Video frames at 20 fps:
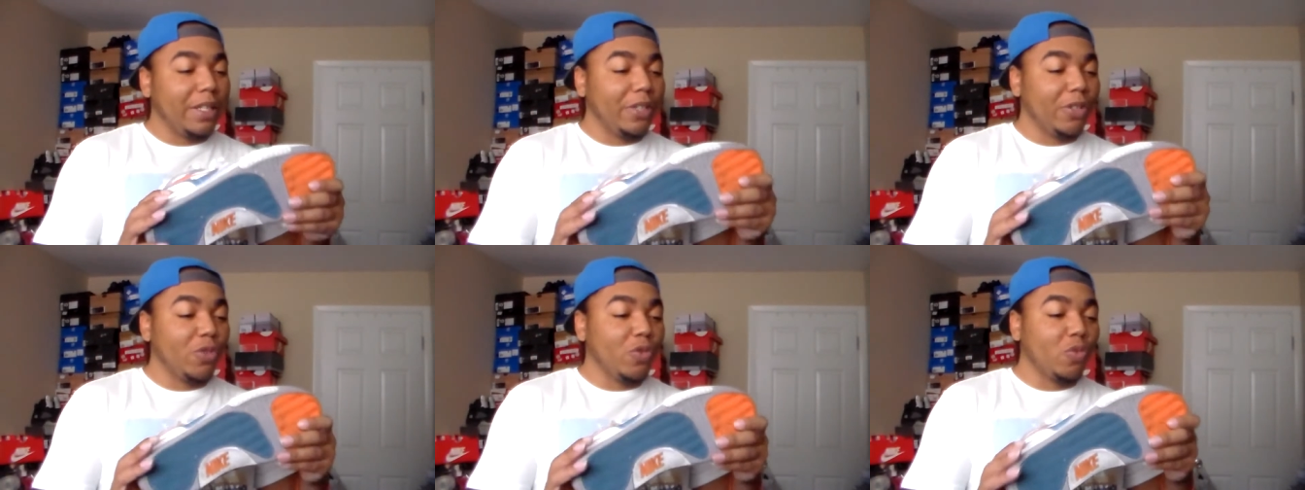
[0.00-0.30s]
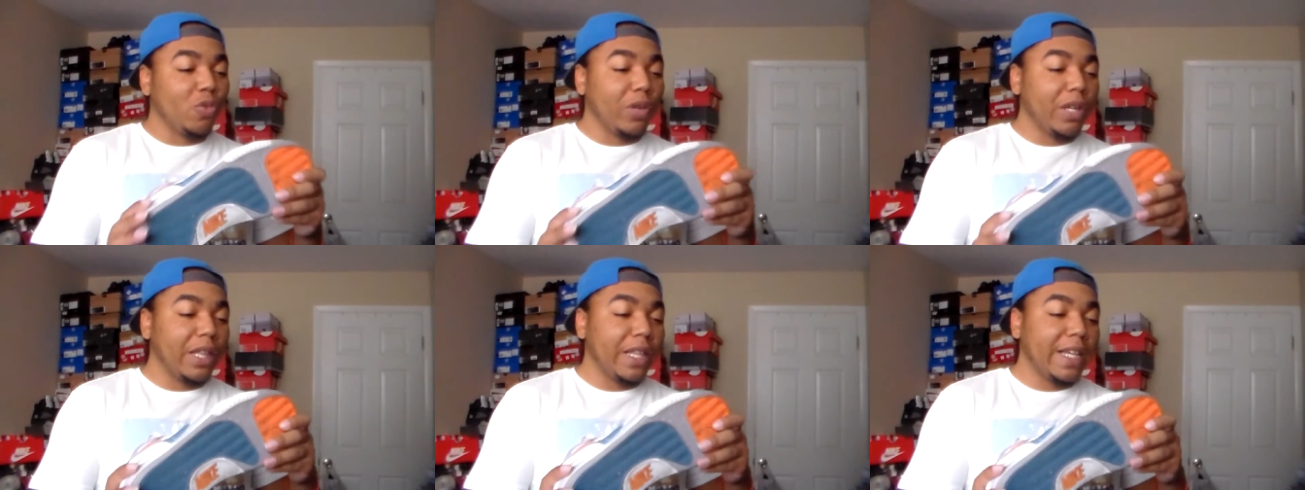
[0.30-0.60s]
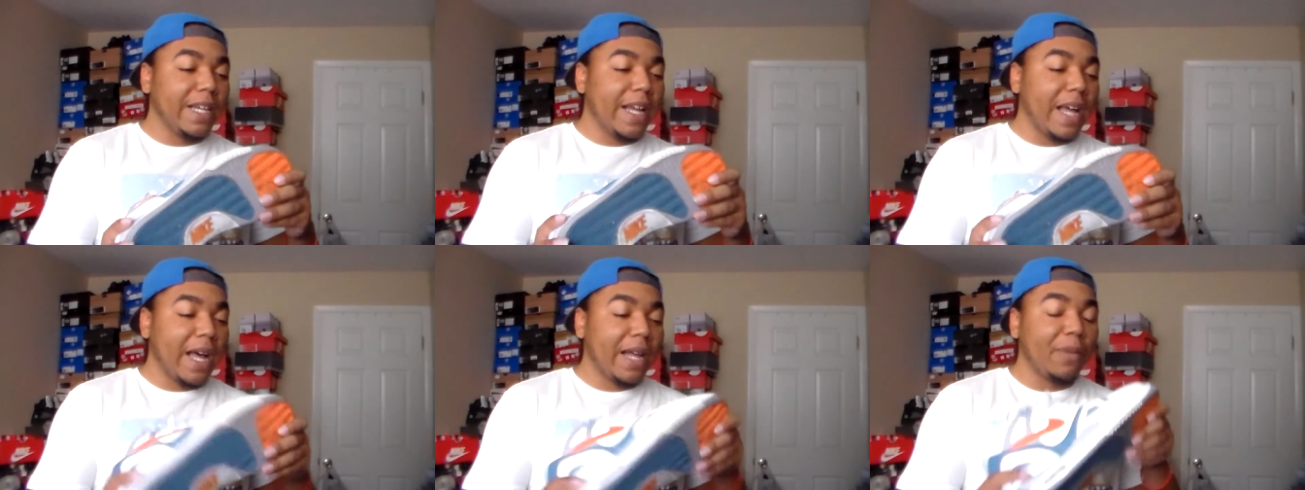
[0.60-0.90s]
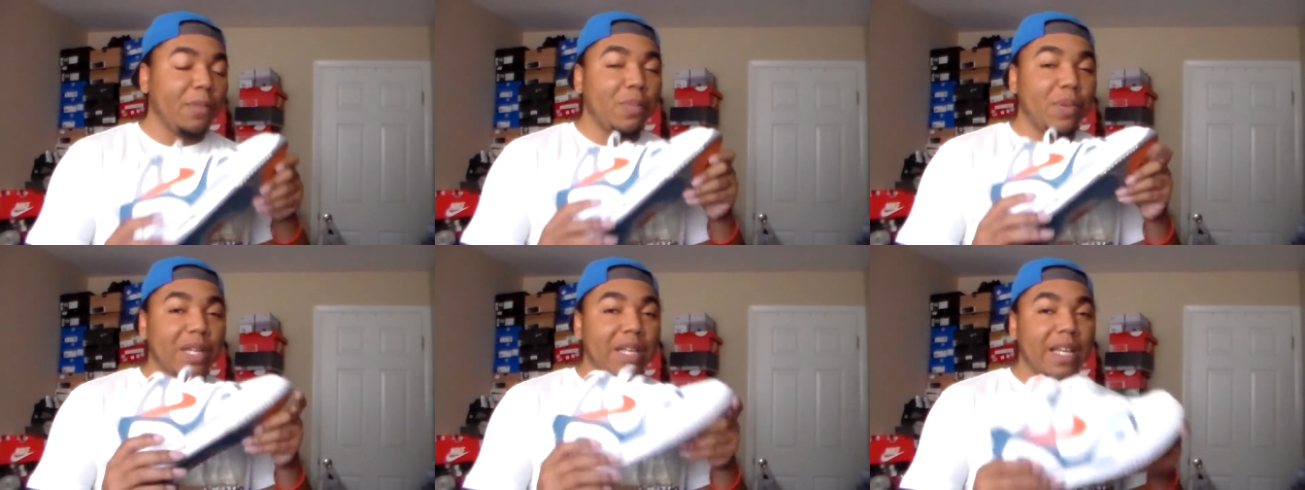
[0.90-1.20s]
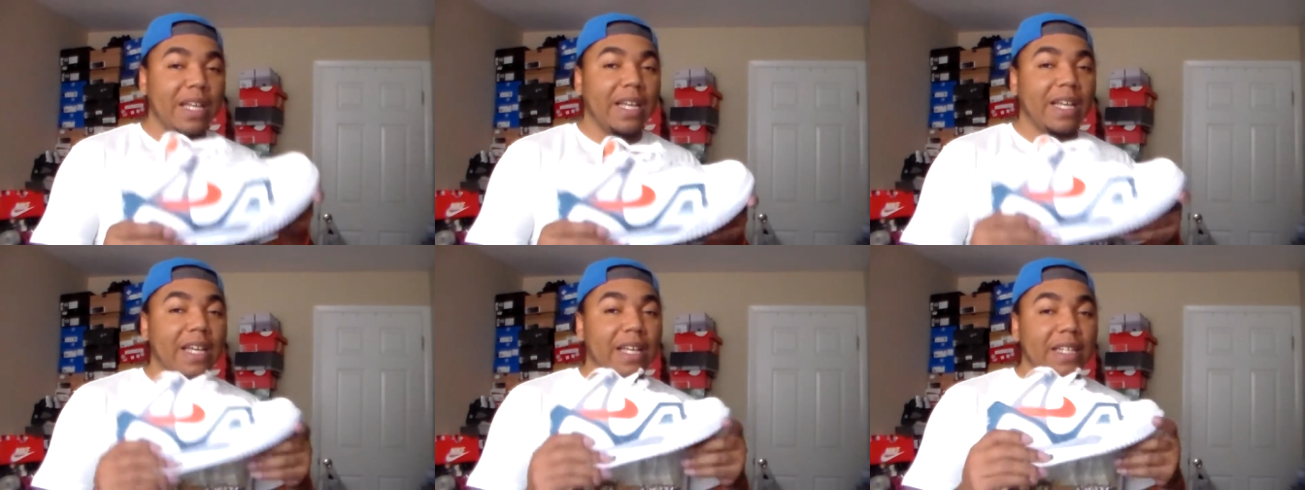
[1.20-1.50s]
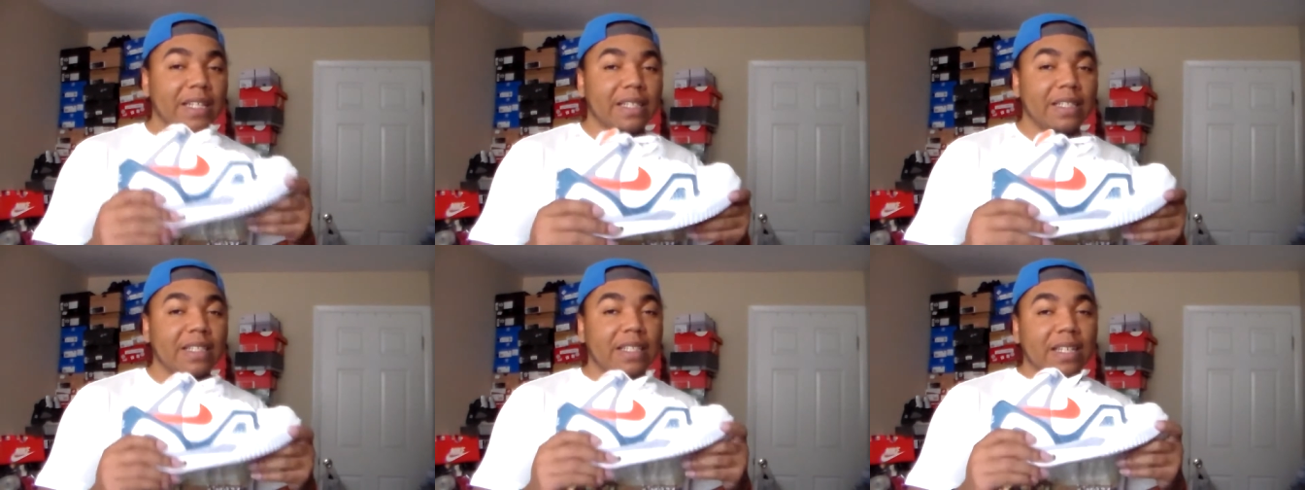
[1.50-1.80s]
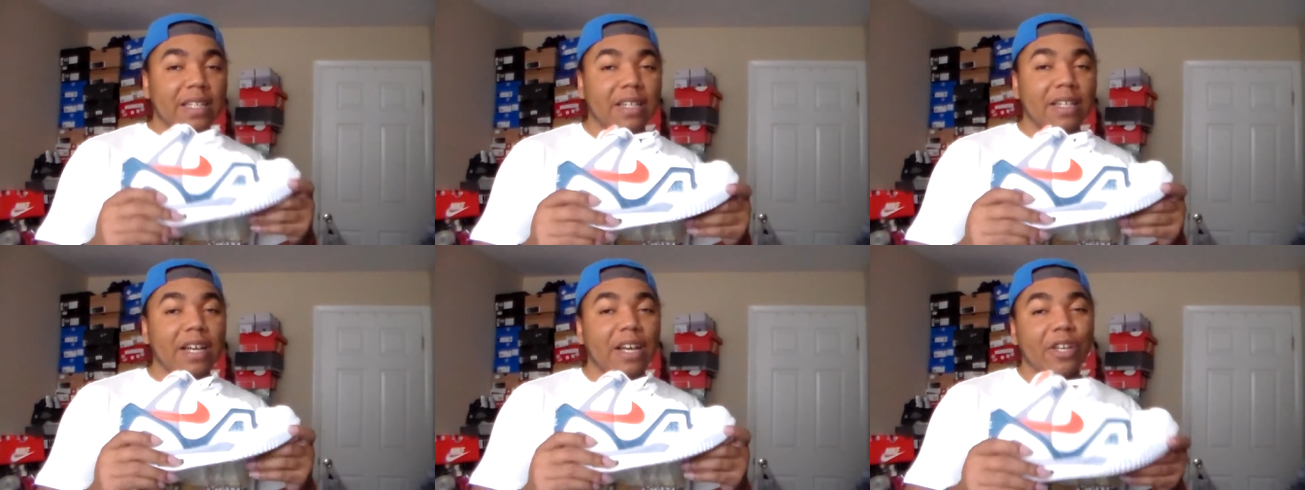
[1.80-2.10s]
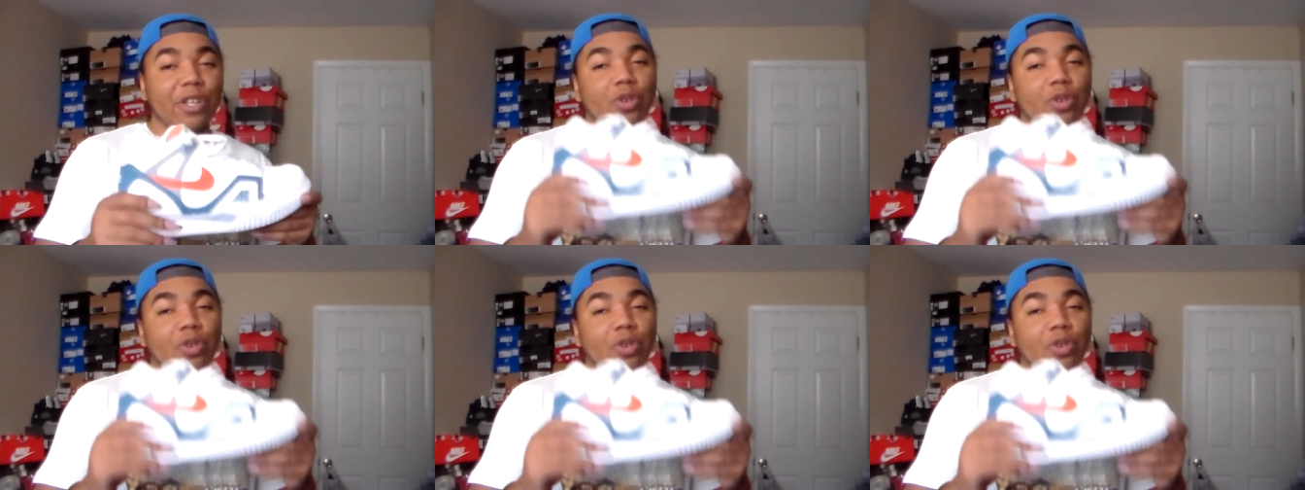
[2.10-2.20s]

You really got to be into,